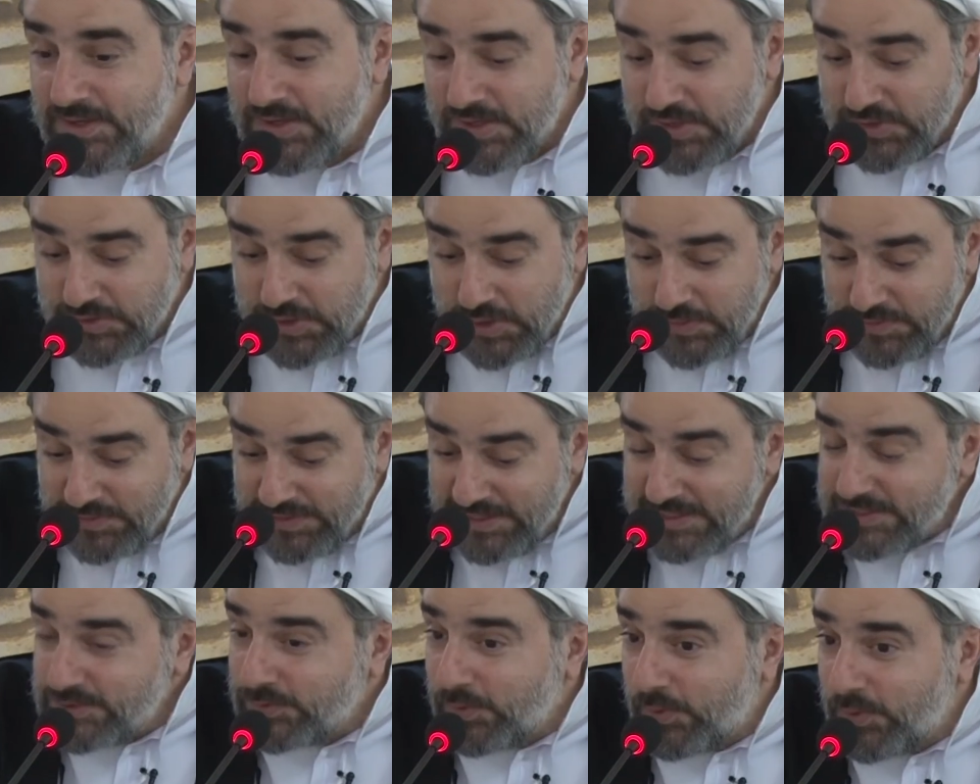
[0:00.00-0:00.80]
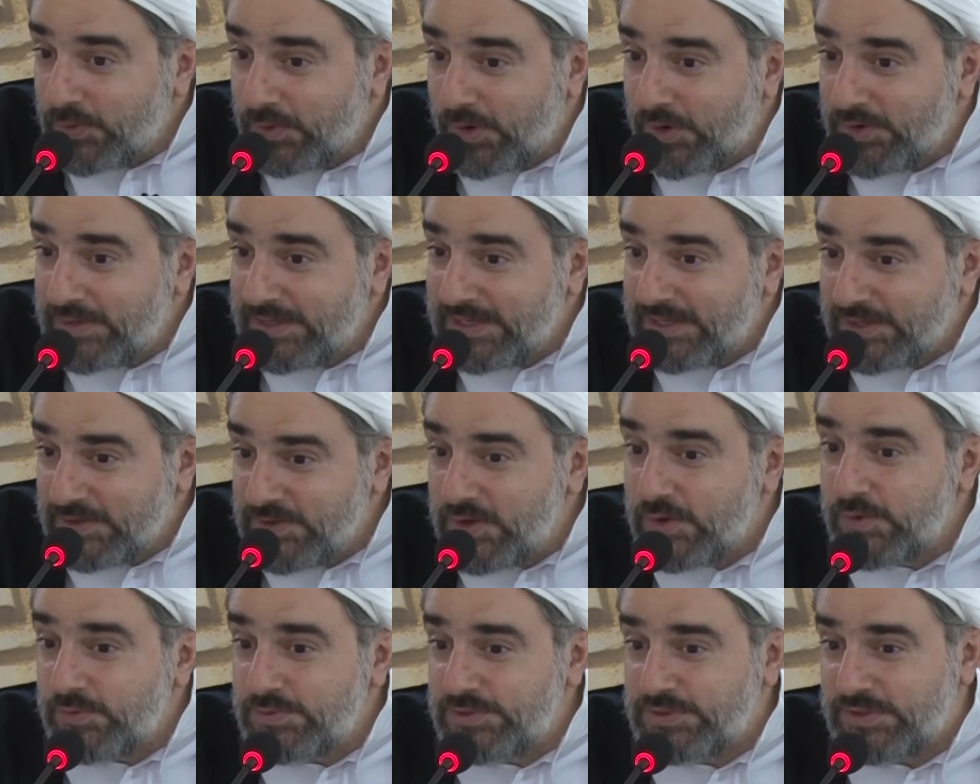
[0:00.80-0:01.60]
So this Quranic
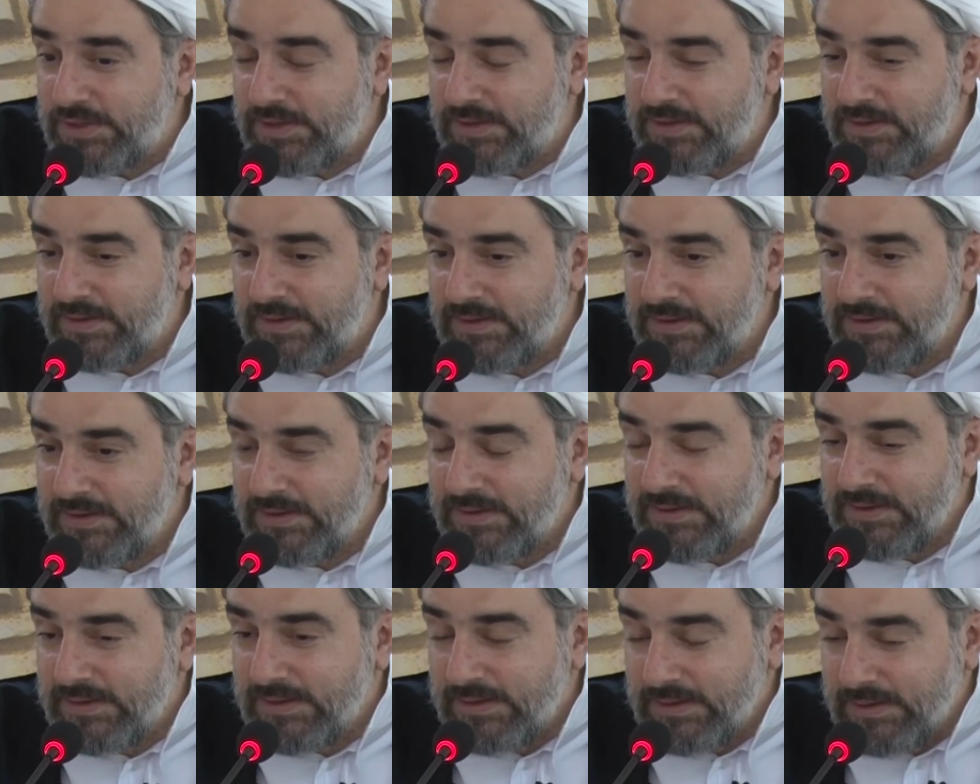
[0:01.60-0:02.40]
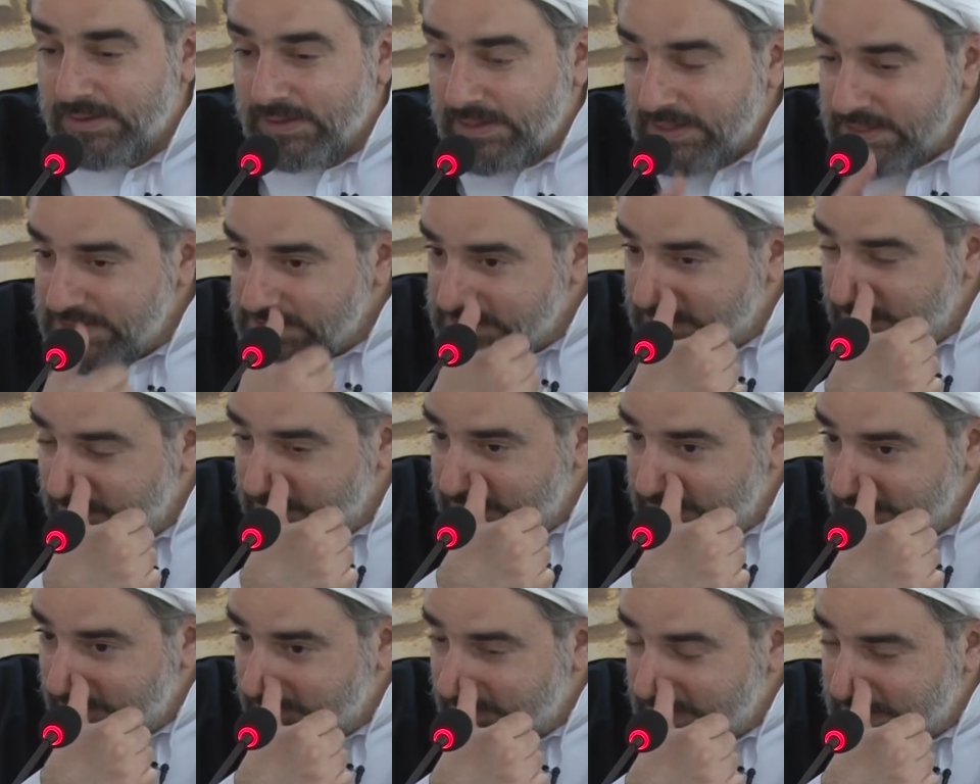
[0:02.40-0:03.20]
notion is
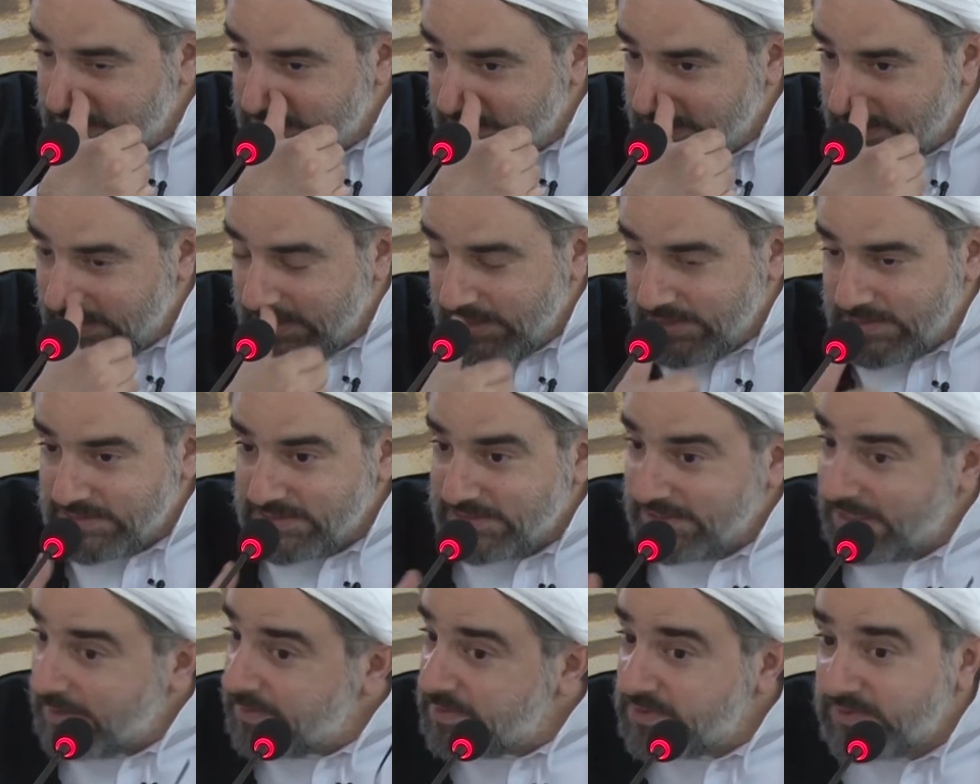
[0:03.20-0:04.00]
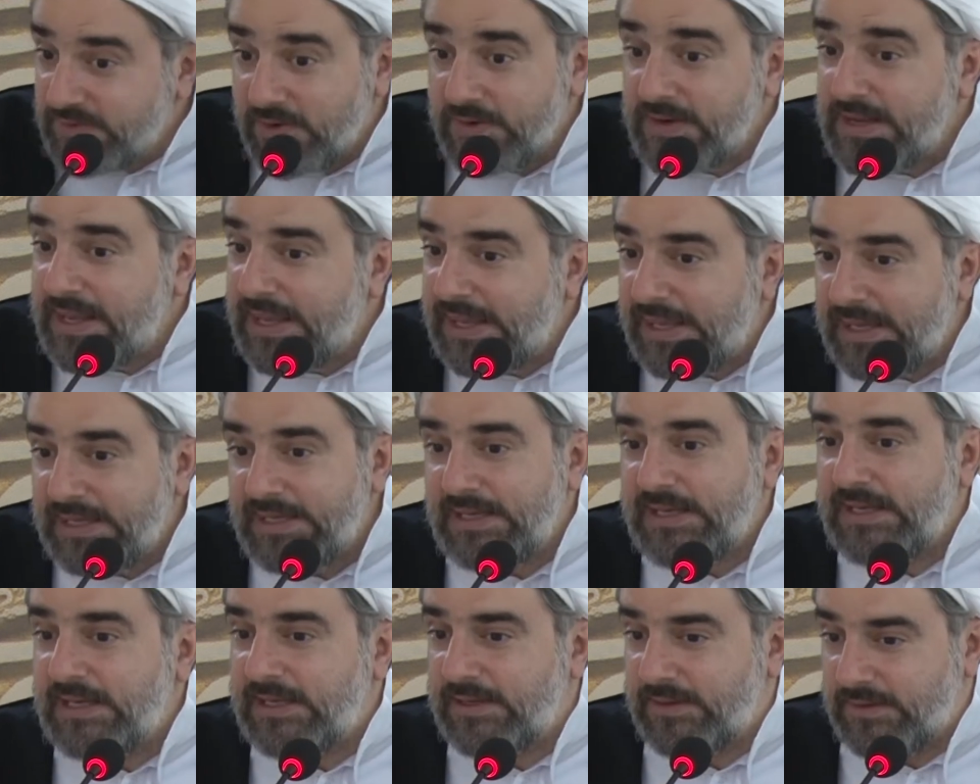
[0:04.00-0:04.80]
something which seems very
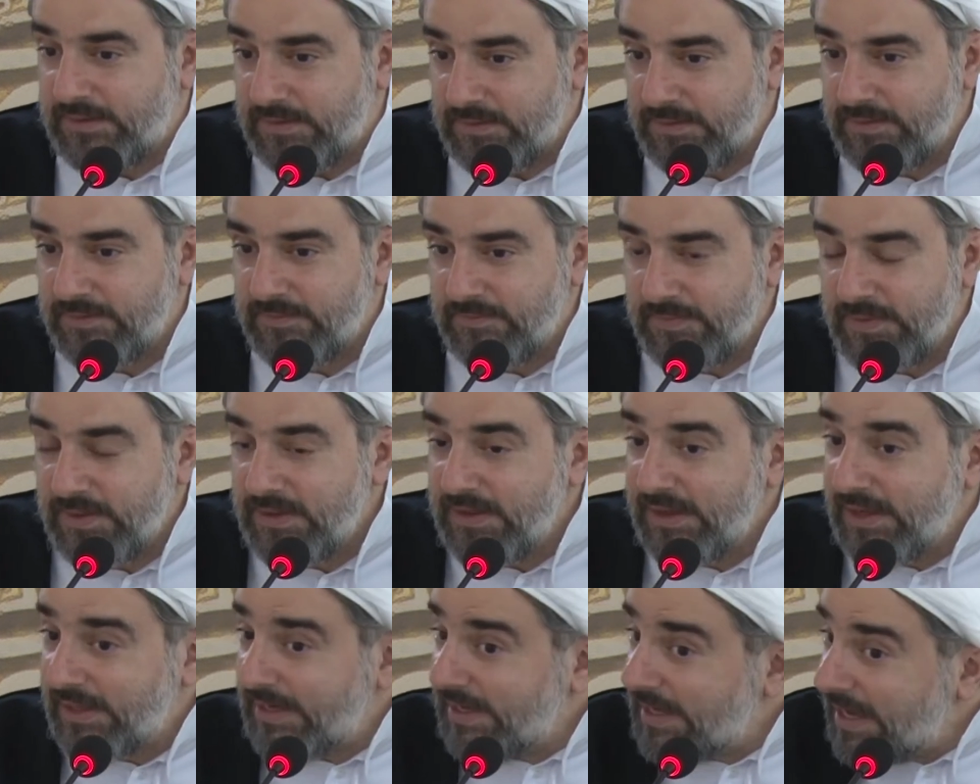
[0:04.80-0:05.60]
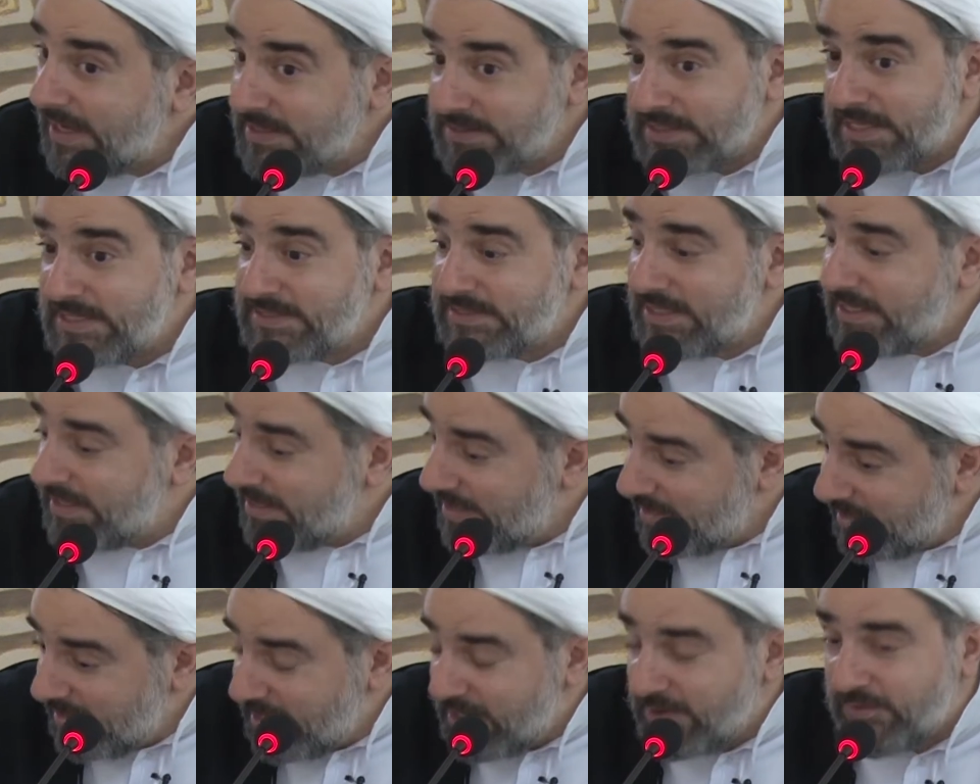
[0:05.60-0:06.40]
alien. And as I say,
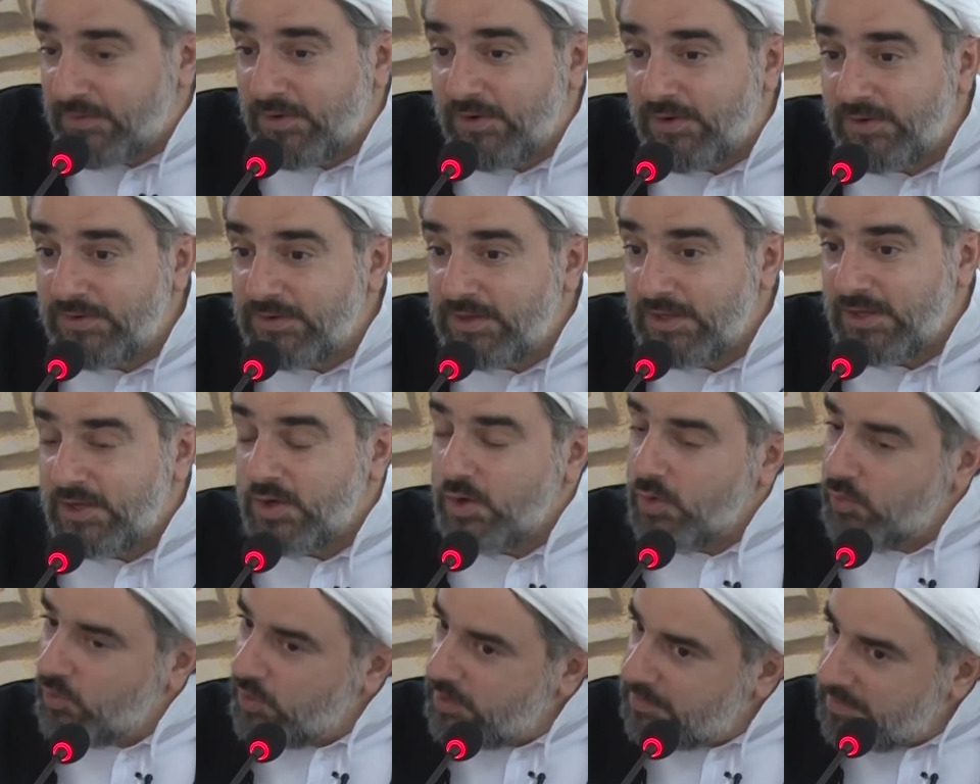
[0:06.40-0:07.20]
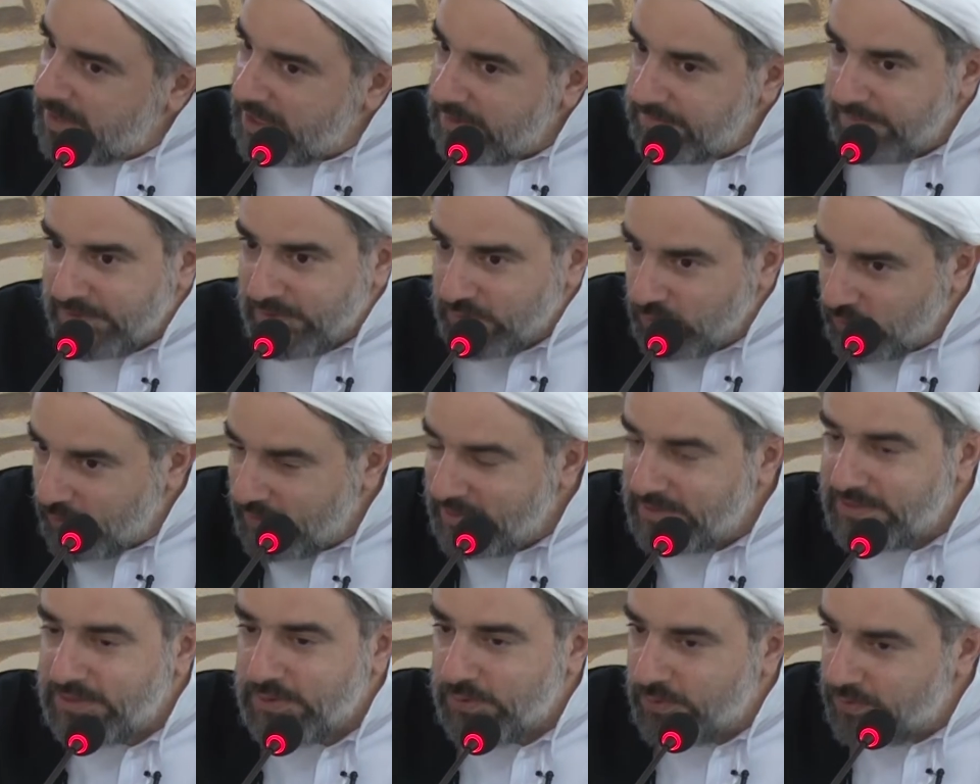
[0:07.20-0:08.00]
in Iran, we may be
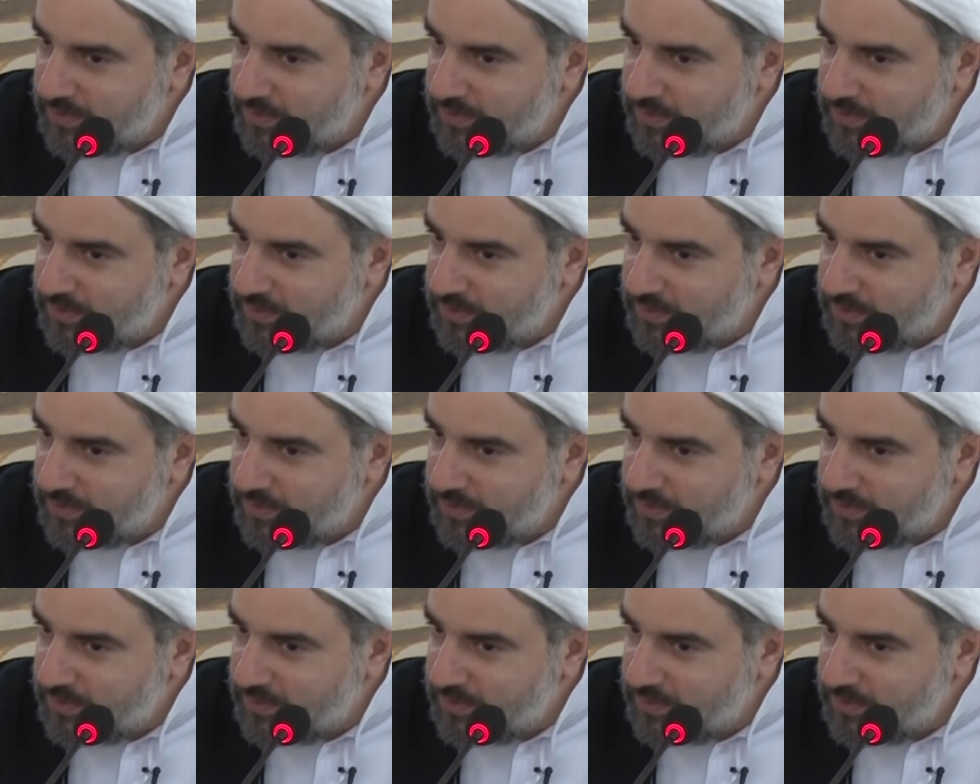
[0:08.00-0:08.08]
20 or